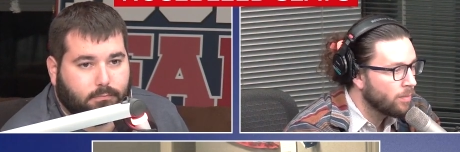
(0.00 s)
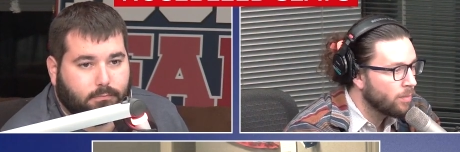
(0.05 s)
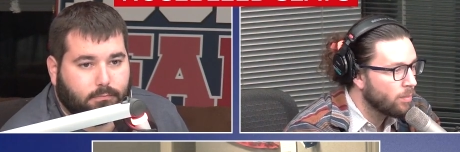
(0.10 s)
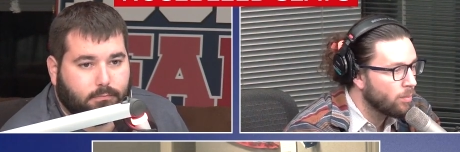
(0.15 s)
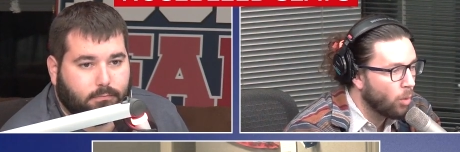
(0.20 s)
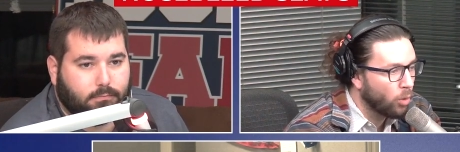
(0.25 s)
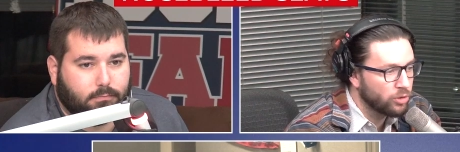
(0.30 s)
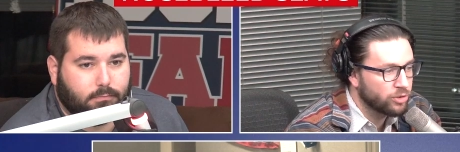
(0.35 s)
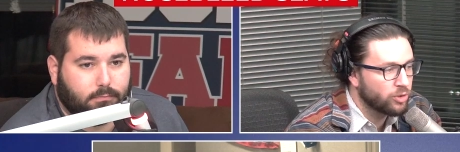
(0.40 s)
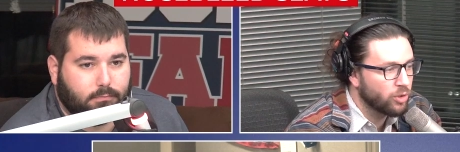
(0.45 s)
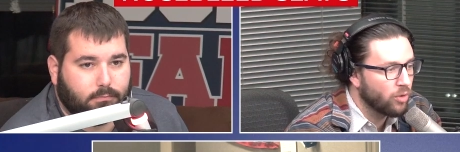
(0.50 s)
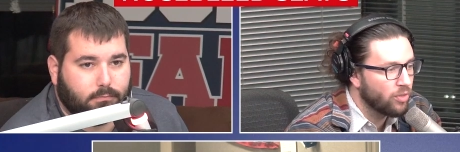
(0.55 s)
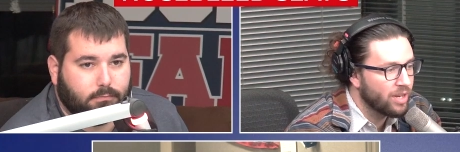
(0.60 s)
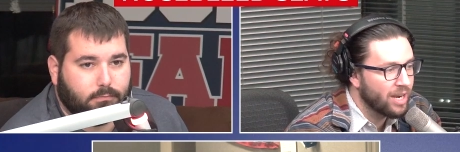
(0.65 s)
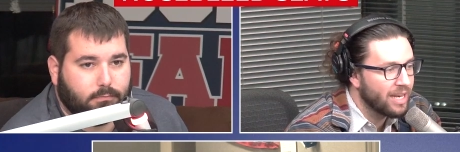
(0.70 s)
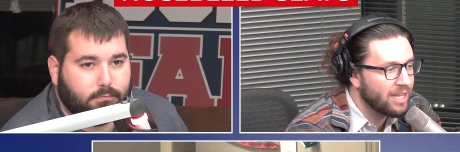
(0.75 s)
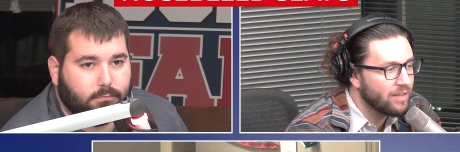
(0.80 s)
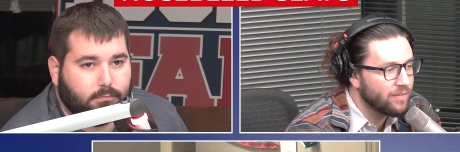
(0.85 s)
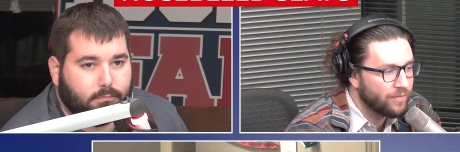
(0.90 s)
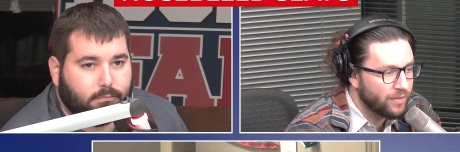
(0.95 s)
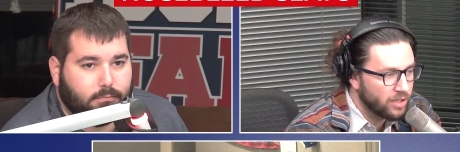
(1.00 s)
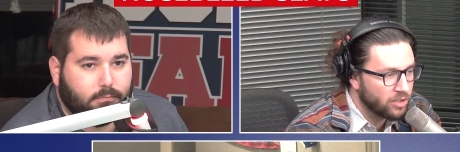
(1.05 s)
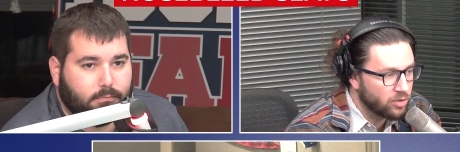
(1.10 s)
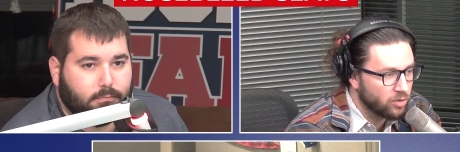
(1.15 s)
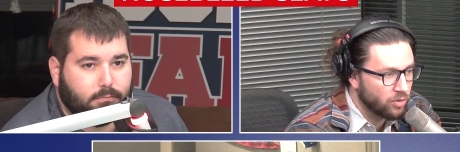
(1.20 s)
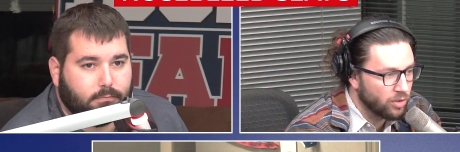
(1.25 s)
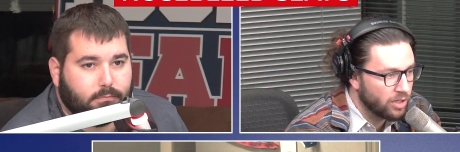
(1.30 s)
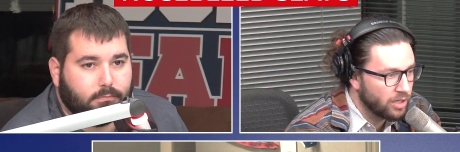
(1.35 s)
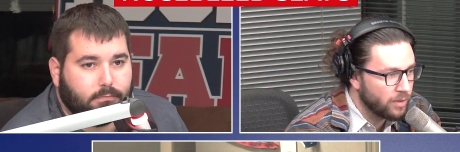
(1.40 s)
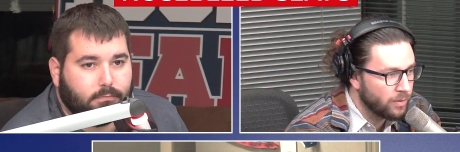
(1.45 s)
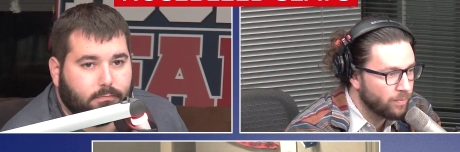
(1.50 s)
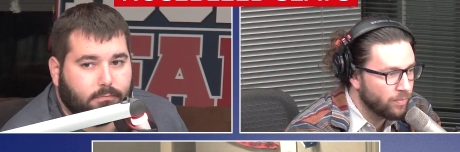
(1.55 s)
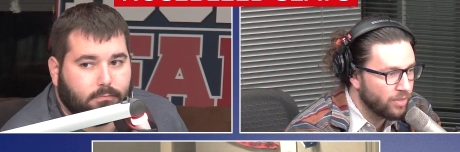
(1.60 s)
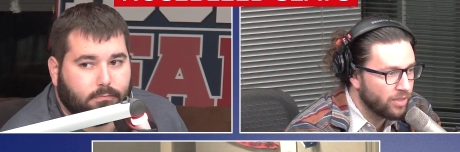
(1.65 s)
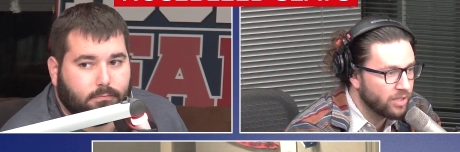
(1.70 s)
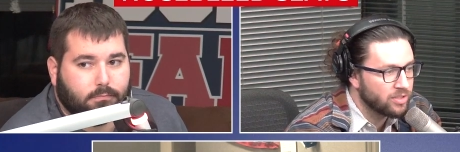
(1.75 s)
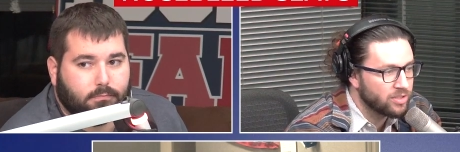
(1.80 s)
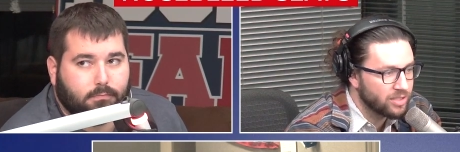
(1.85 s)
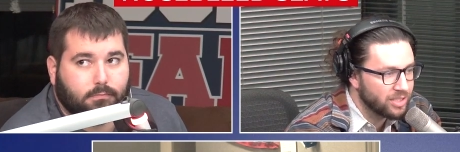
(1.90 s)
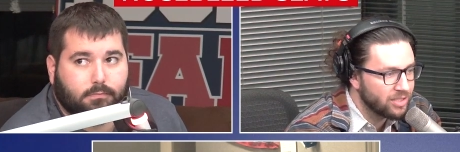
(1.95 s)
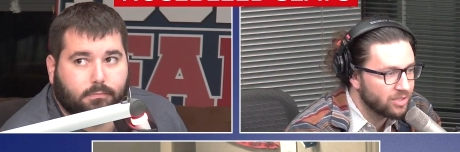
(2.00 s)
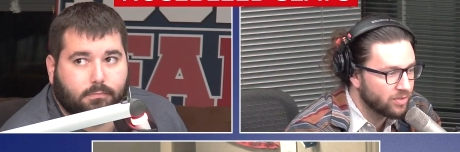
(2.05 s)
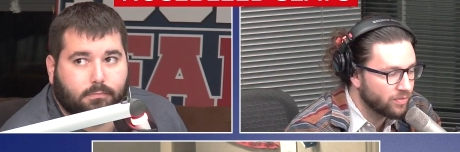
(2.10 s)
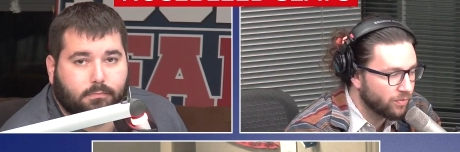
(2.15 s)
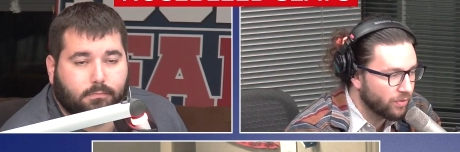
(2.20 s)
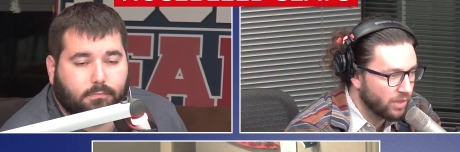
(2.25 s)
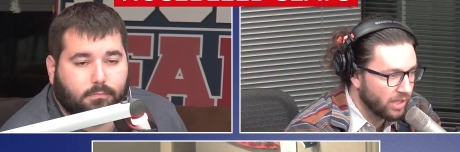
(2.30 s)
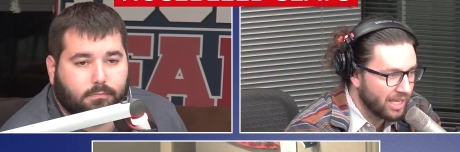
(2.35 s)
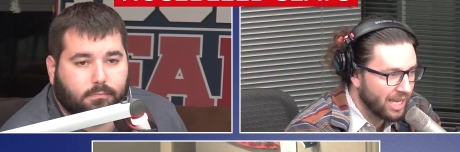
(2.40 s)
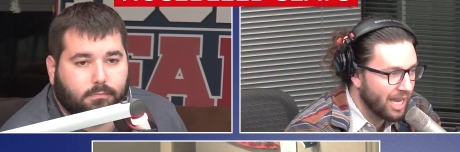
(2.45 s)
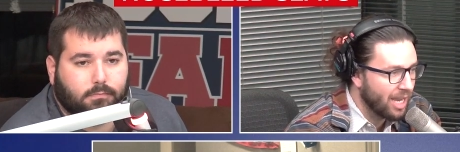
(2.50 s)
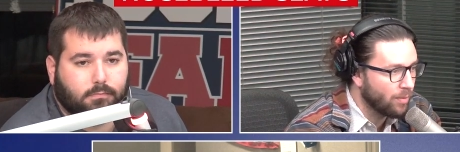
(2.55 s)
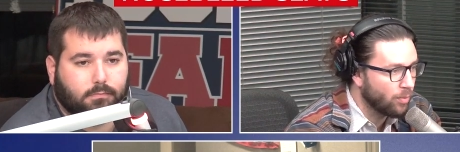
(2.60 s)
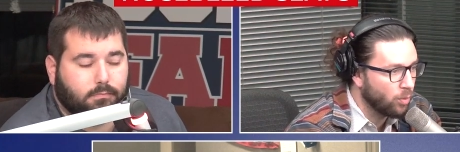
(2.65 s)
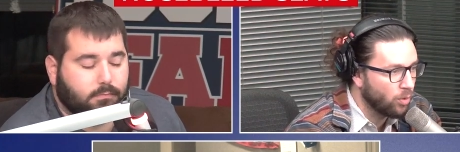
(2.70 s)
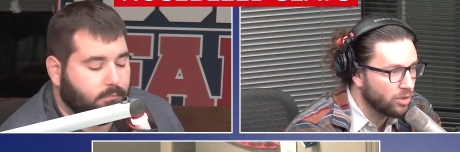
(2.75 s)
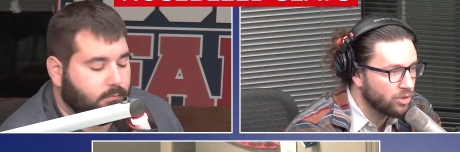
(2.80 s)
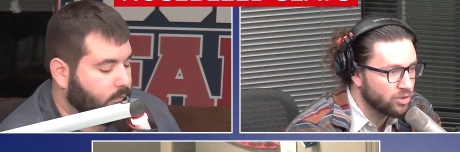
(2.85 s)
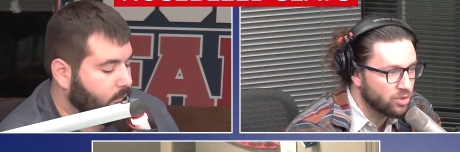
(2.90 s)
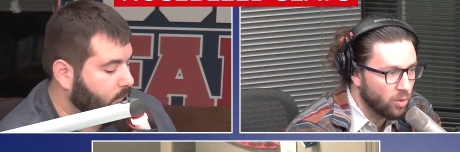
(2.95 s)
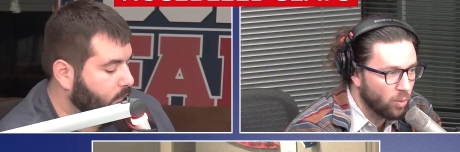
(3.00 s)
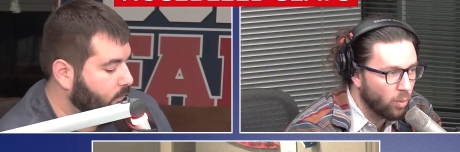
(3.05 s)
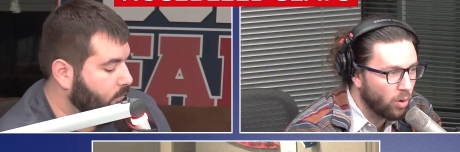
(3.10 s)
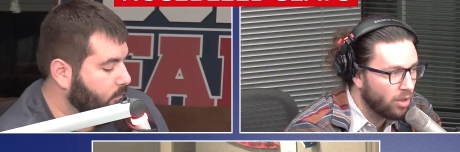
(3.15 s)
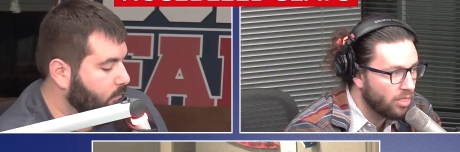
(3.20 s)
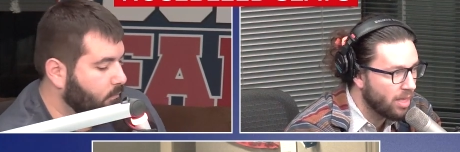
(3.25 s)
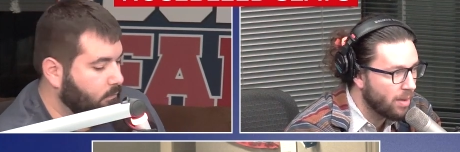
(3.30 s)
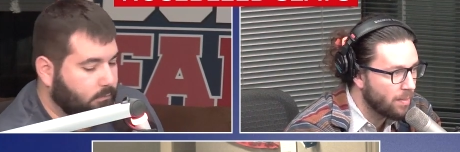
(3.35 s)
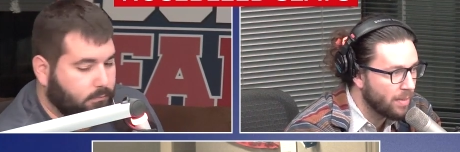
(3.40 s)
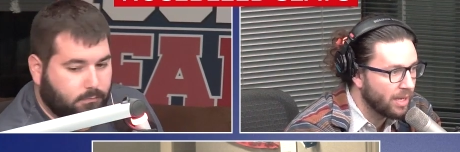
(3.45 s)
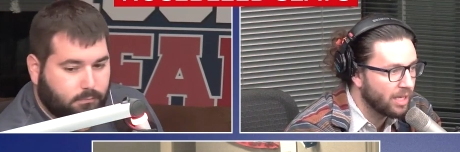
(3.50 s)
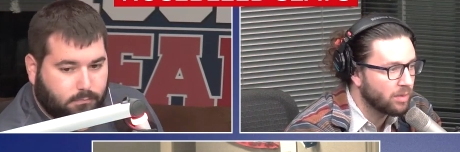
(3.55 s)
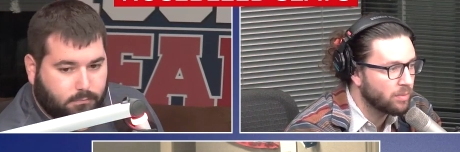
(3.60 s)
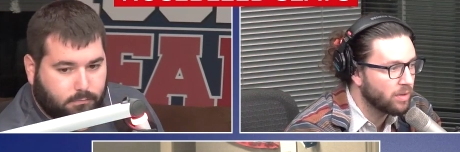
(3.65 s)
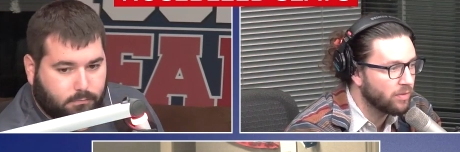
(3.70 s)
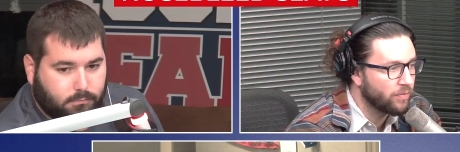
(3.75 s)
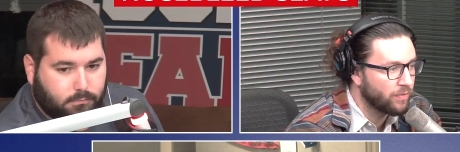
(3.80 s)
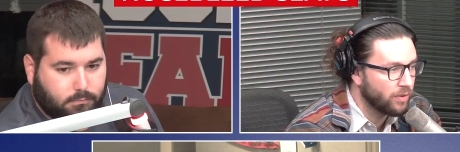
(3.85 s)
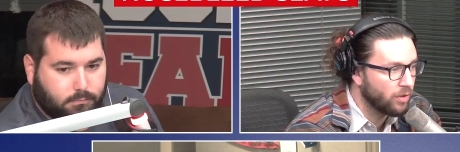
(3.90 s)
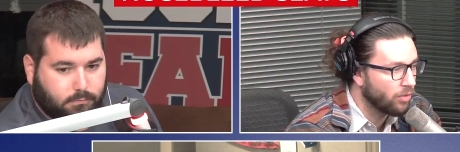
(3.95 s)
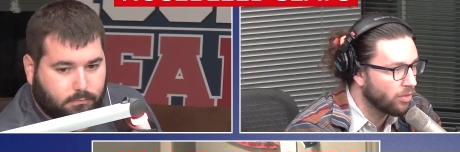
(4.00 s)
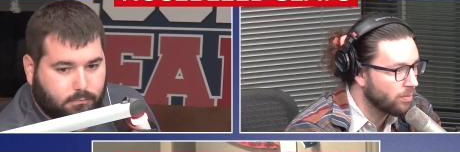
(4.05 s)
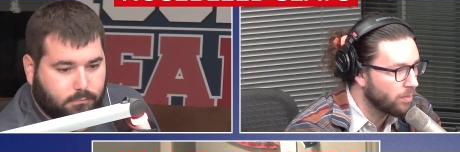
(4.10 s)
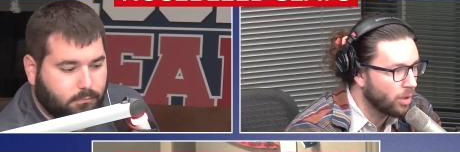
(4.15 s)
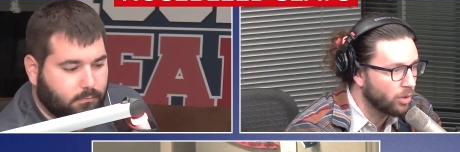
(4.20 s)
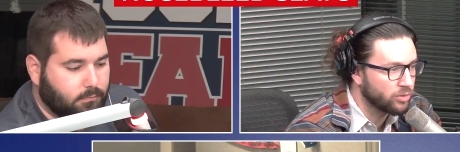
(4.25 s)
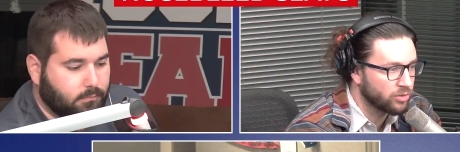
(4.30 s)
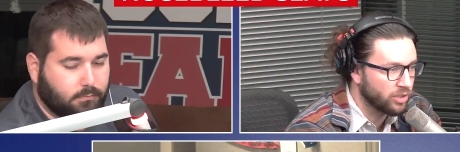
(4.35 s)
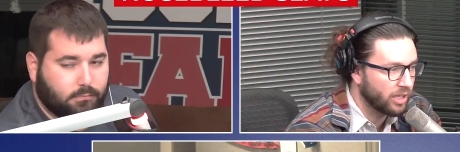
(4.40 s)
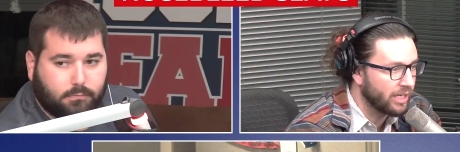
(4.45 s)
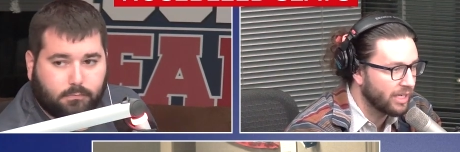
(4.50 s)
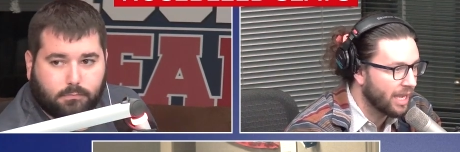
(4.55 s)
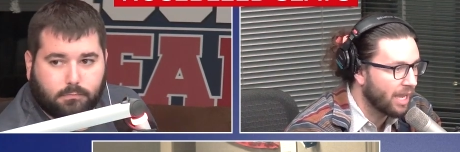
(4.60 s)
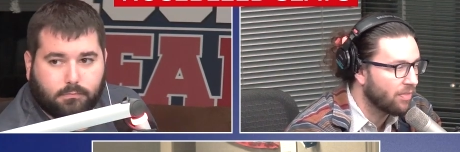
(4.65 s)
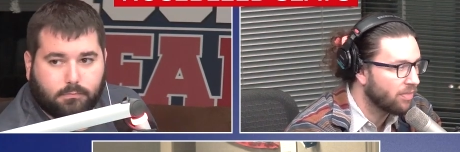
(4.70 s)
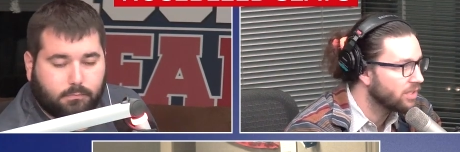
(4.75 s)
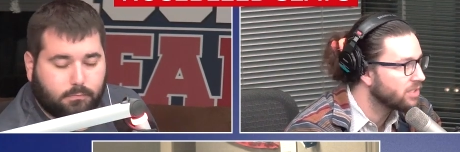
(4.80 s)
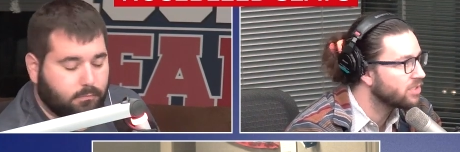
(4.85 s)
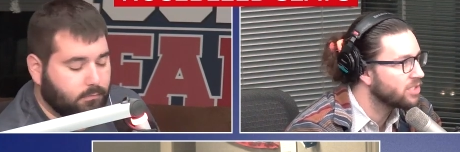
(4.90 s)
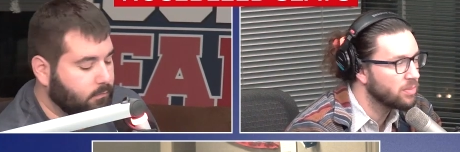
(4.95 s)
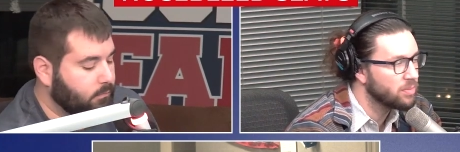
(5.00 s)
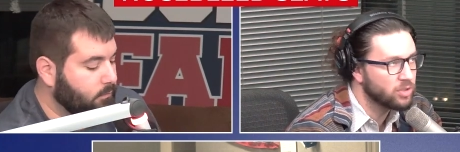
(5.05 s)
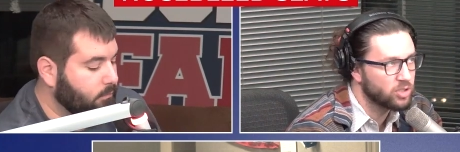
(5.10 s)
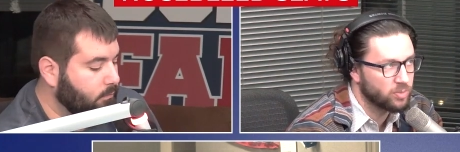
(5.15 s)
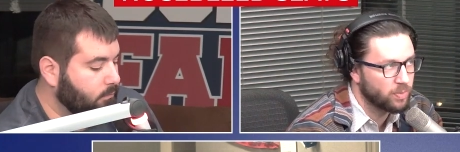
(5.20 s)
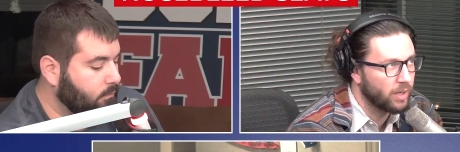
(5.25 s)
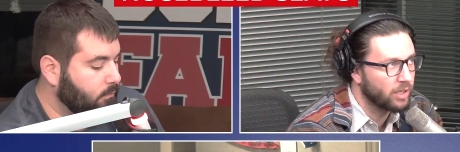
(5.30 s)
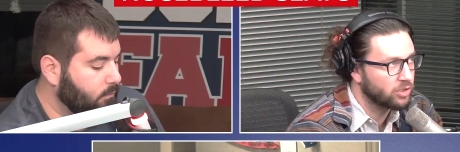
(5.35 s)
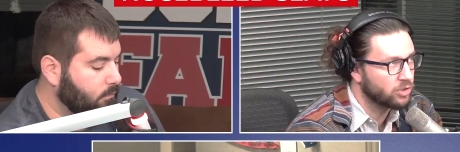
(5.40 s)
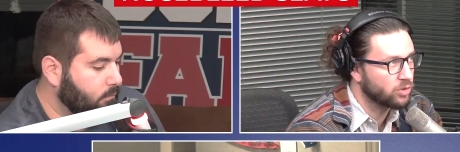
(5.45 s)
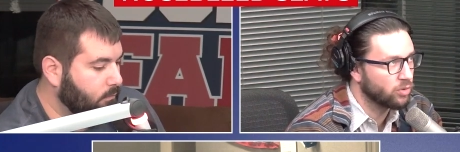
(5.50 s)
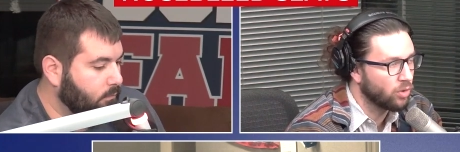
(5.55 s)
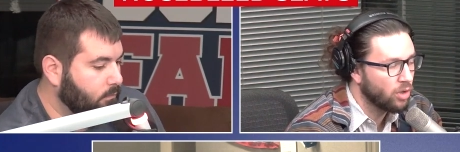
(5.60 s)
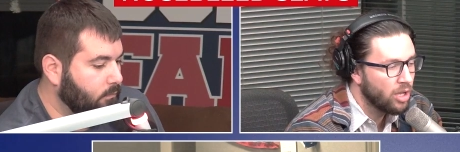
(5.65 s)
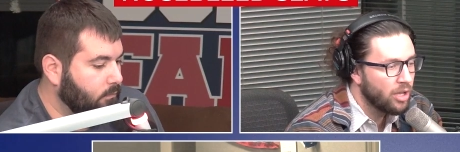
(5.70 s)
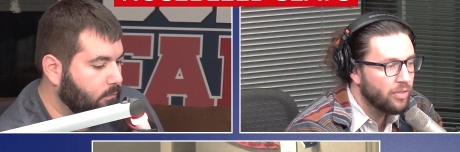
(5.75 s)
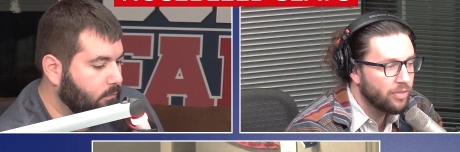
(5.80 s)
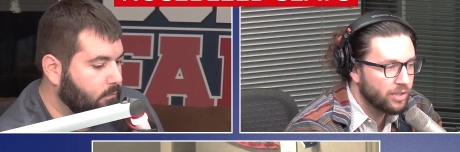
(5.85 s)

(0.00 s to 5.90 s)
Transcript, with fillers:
Speaker 1: more so than any victory this season for the Cowboys, the one that made me feel the most like, yeah, this team is special.